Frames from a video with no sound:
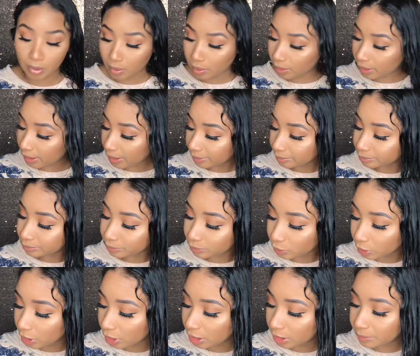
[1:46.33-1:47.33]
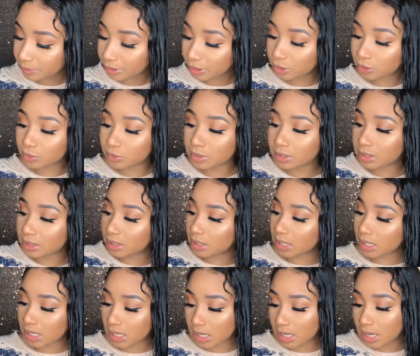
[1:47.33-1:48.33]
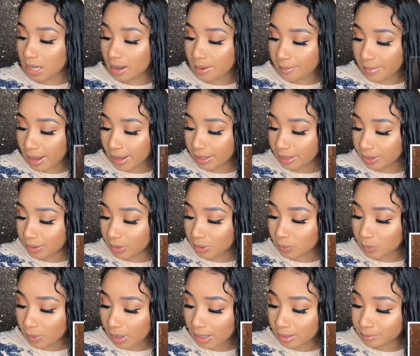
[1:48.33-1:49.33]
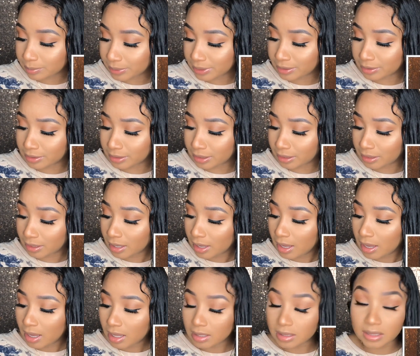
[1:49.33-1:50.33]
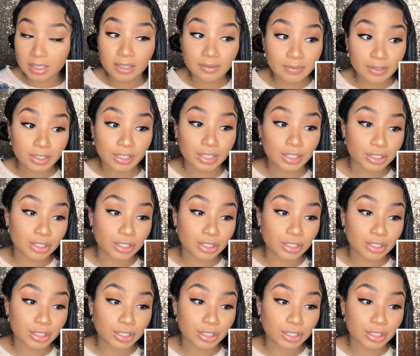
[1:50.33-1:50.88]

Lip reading: Okay, we're gonna be using the Mielle White Peony Leave-In